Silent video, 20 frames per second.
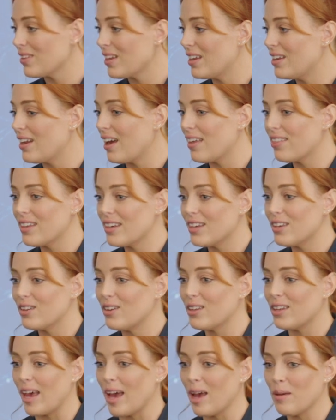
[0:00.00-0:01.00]
Nothing in
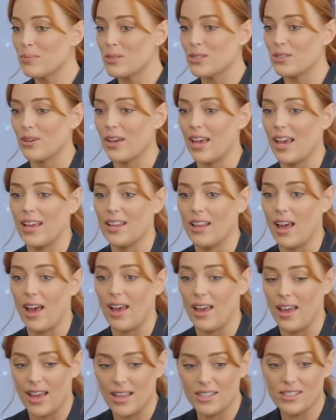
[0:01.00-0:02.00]
your lap, so
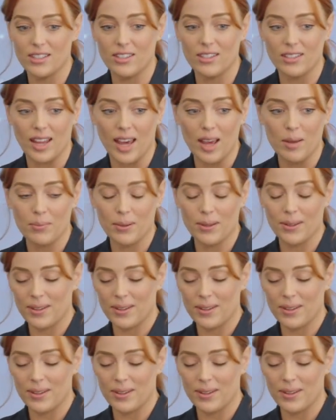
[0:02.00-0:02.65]
hands in your lap.